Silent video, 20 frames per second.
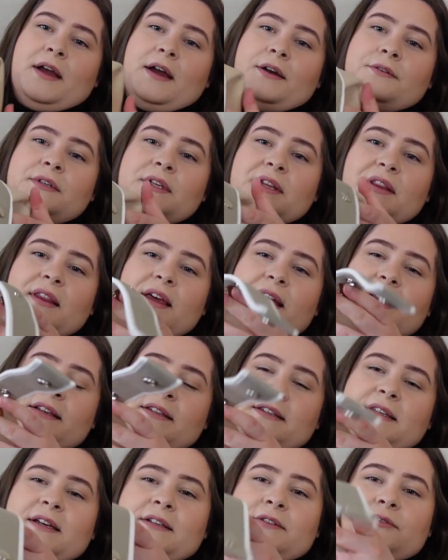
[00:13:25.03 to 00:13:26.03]
I really
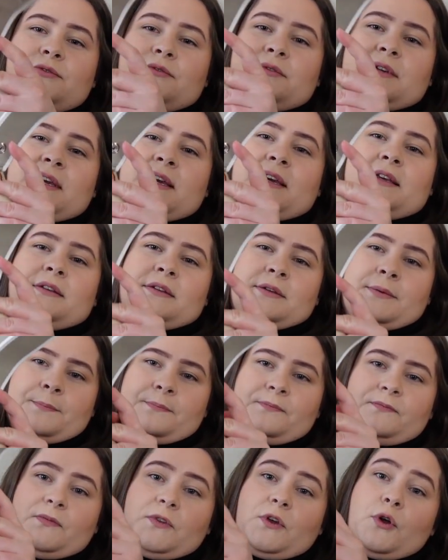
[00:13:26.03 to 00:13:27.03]
like that you can
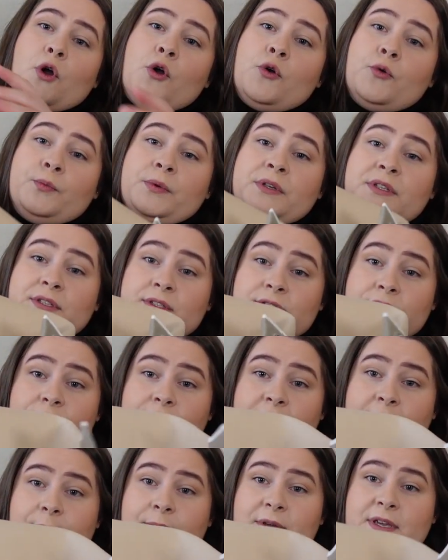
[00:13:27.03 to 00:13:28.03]
open the
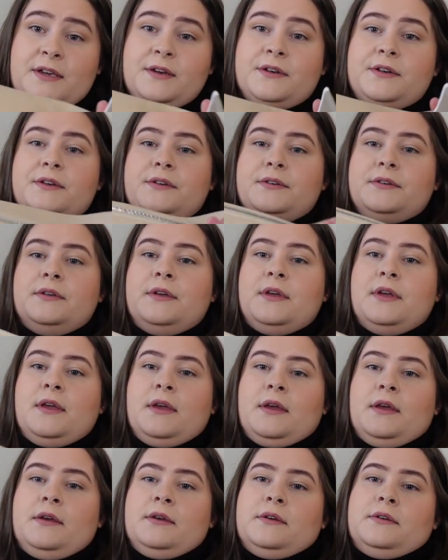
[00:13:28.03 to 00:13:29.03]
strap here
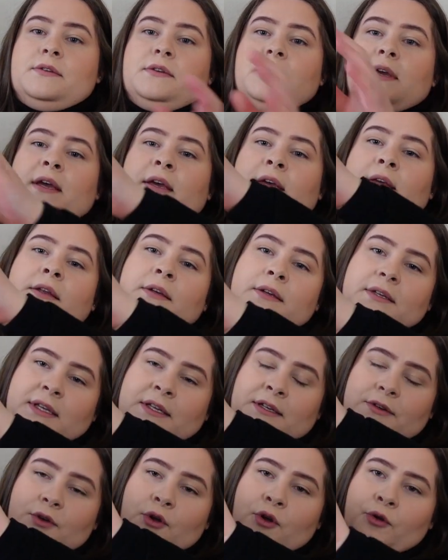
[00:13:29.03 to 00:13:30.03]
and
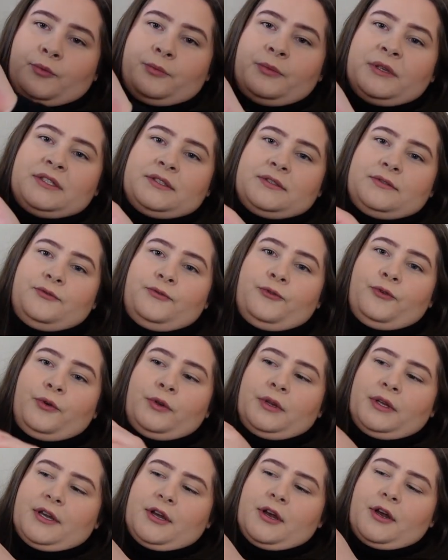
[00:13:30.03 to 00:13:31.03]
it opens
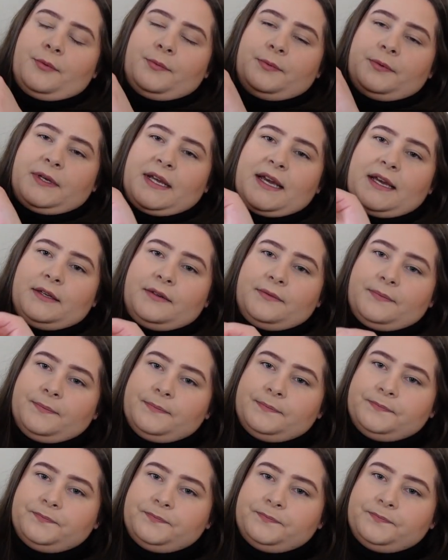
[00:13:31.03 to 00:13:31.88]
fully up then.